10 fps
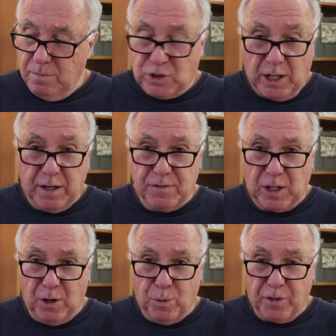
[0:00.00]
slaves
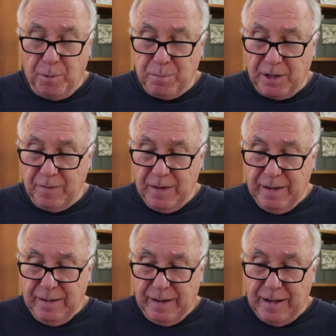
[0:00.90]
along with them. But
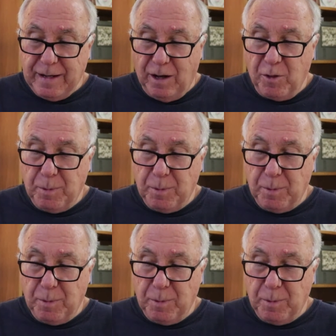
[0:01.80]
anyhow,